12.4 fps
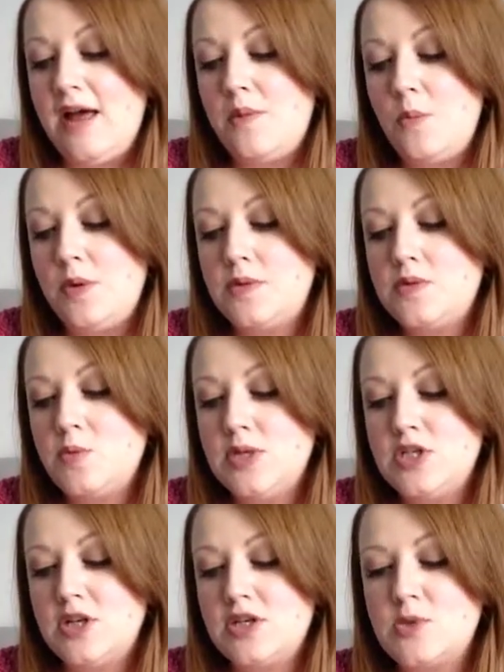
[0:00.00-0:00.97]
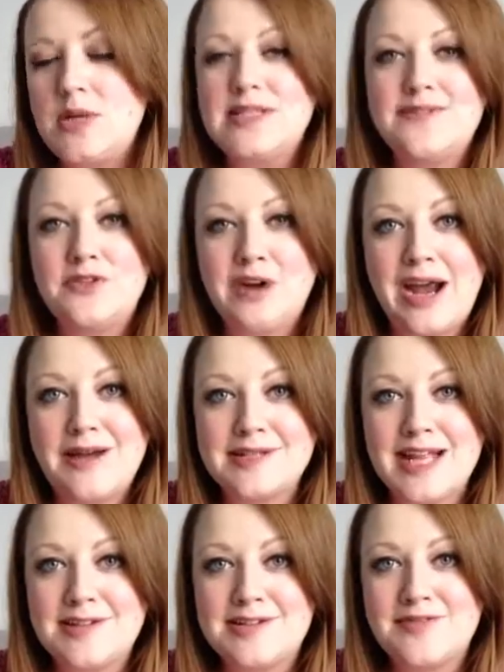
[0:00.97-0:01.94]
We took 24 hours
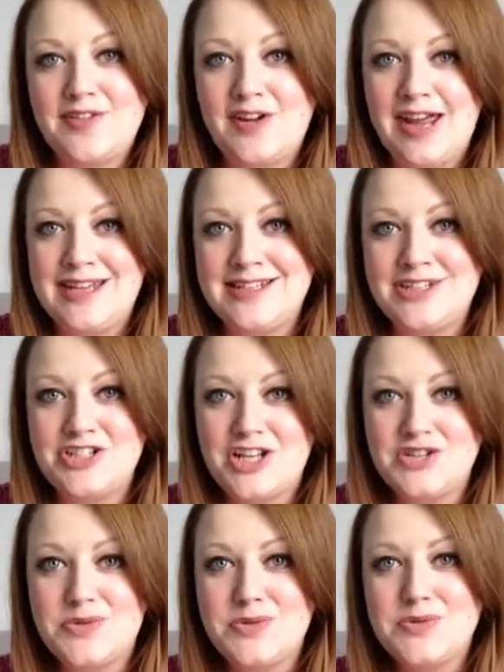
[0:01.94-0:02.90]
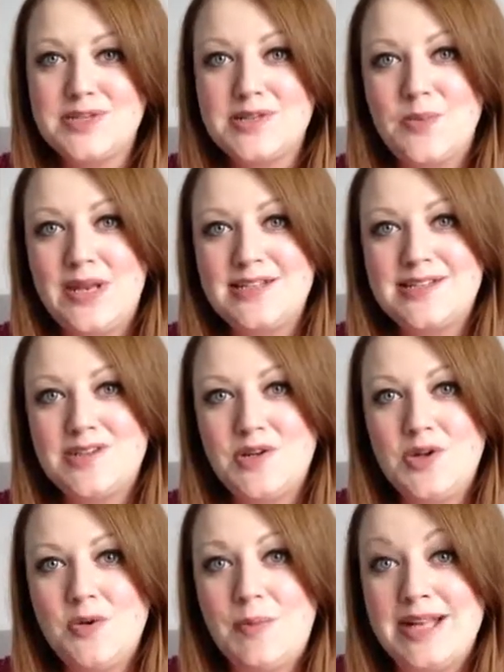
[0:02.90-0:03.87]
out of our hectic schedules and went
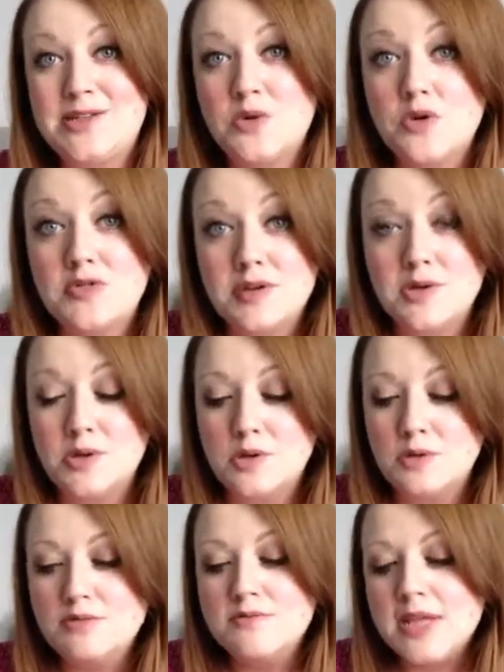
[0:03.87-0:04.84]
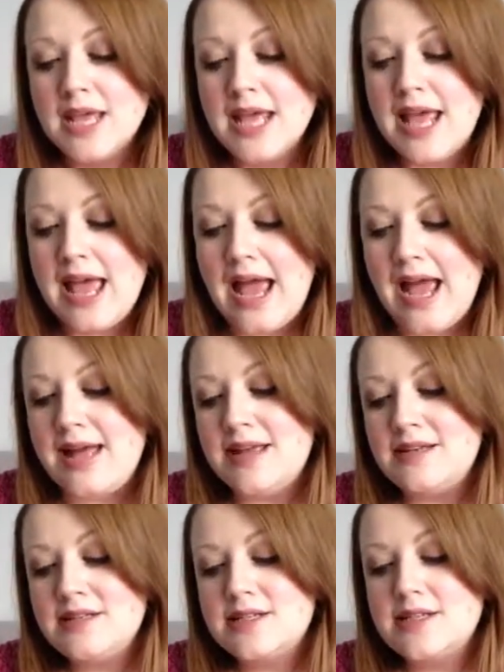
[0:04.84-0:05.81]
to a place called Crew Hall,
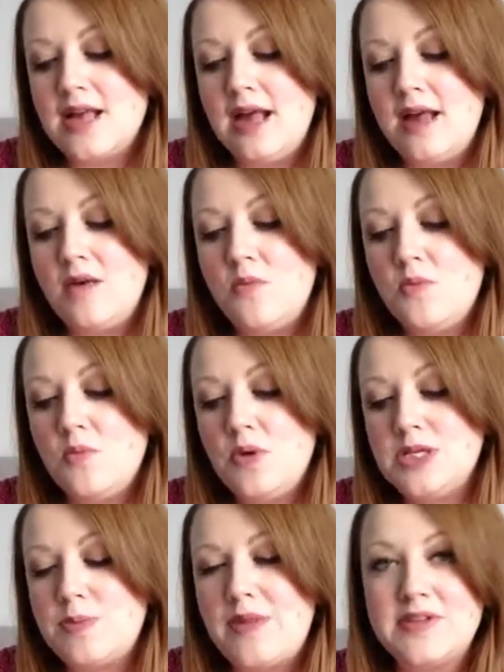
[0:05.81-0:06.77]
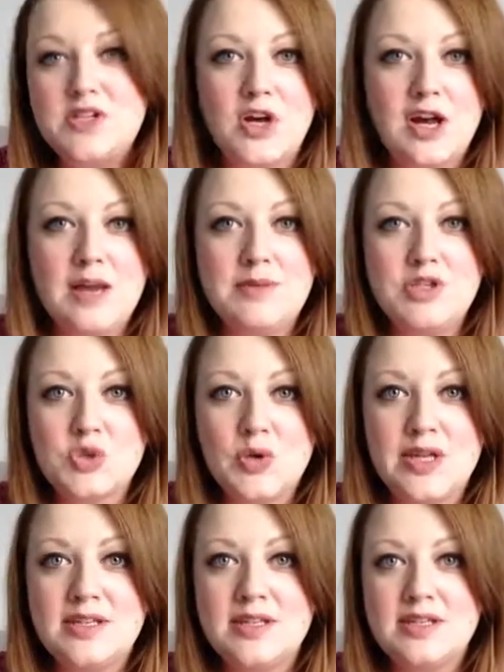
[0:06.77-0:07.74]
and we spent the time
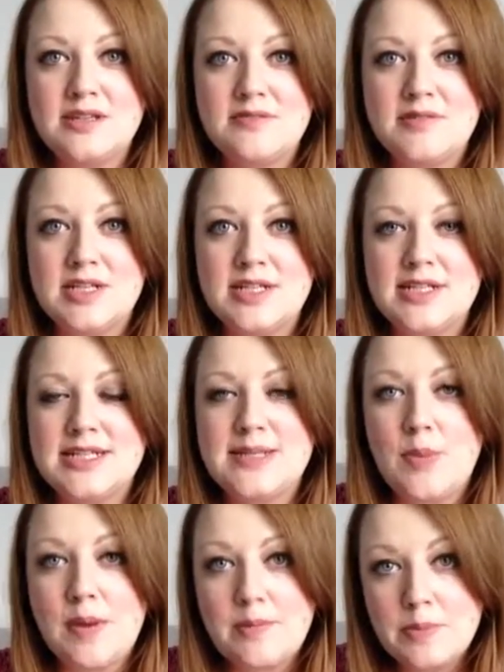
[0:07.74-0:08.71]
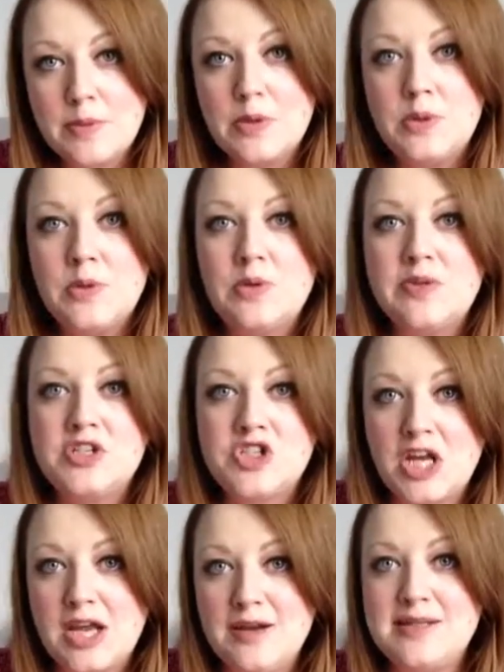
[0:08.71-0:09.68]
enjoying the swimming pool, the
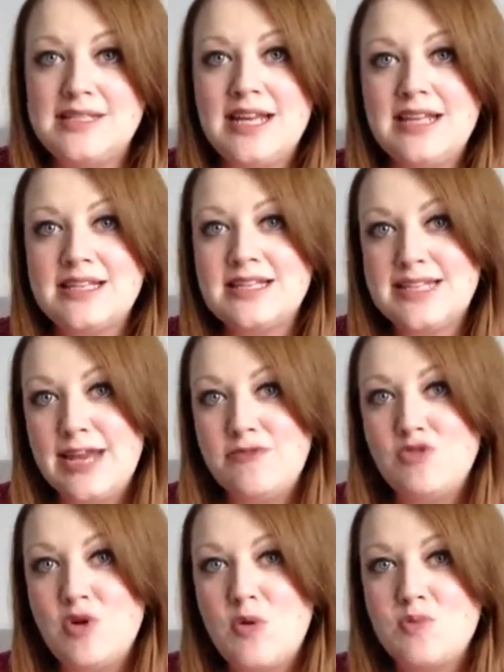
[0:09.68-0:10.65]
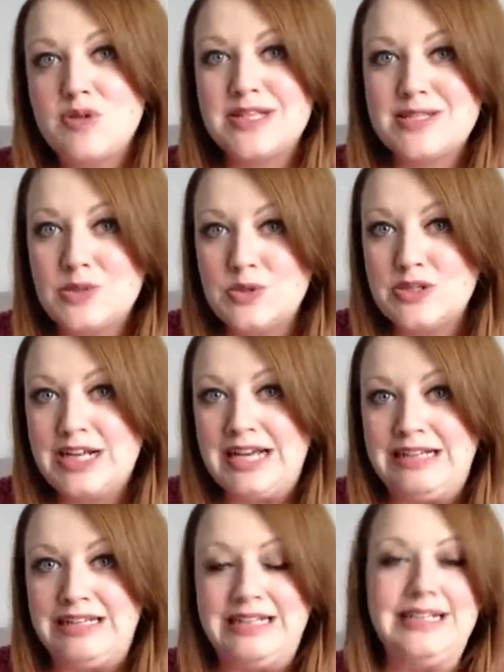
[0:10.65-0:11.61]
jacuzzi, the steam room, the
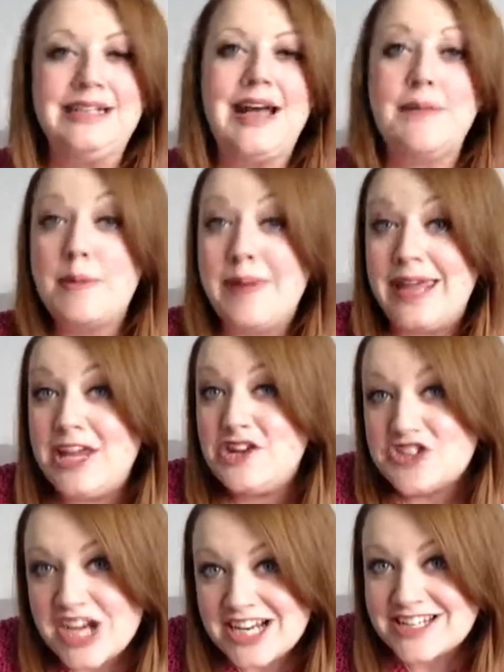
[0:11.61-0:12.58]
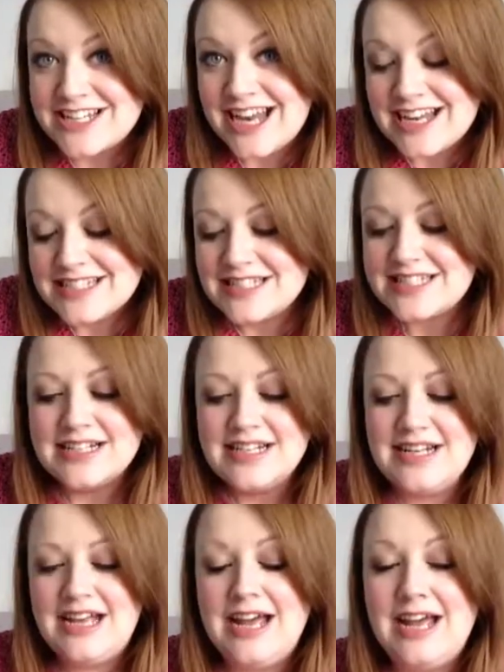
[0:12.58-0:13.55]
sauna. Am I making you jealous yet?
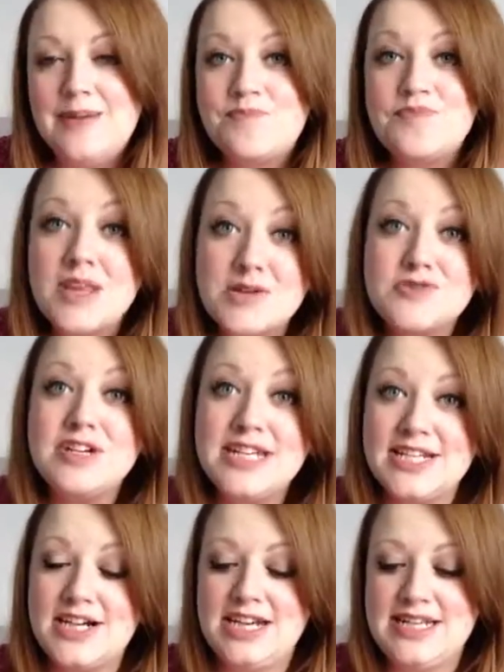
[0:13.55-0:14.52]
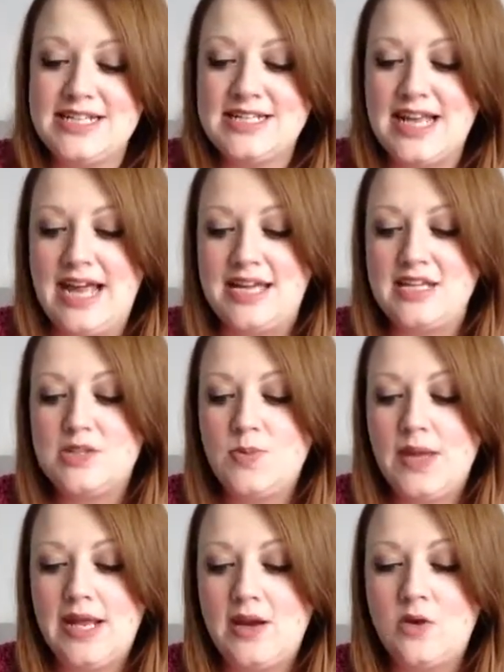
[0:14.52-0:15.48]
It was really nice, and
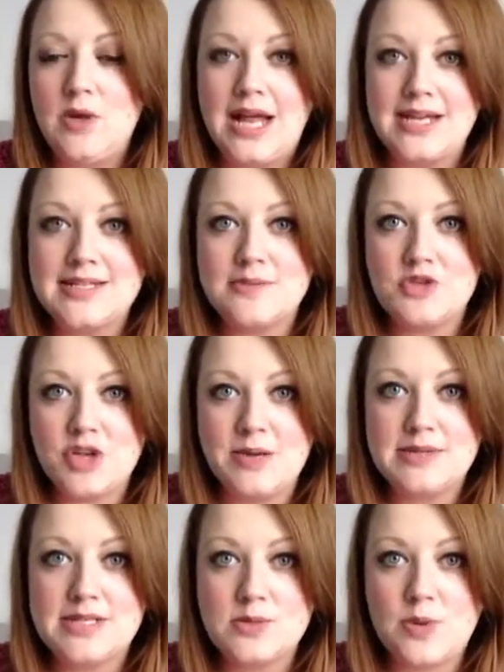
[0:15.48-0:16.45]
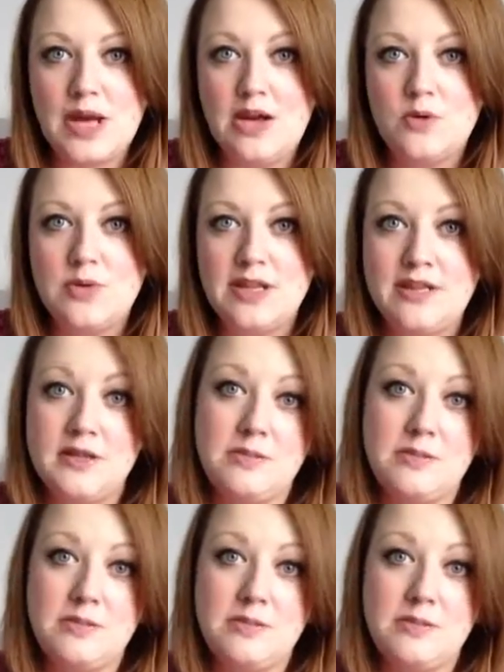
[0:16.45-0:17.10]
we all had some treatments as well within the